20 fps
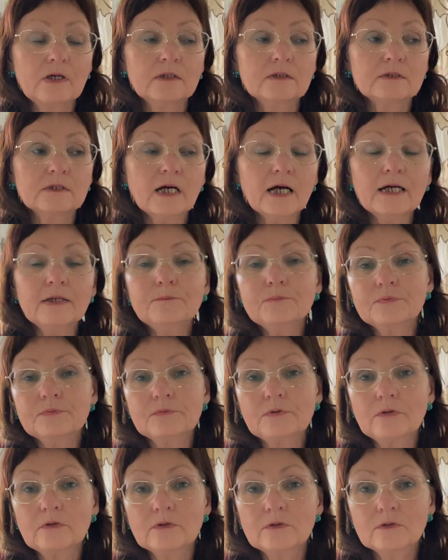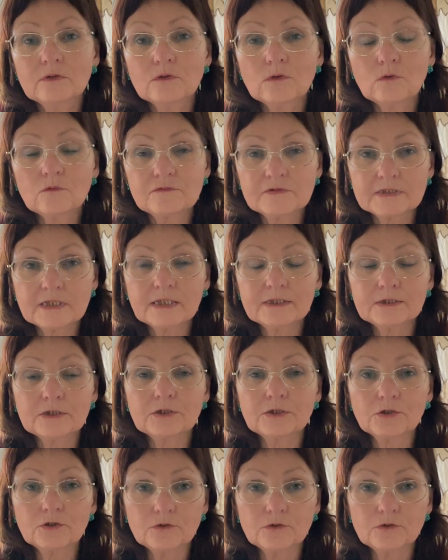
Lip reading: type of psychic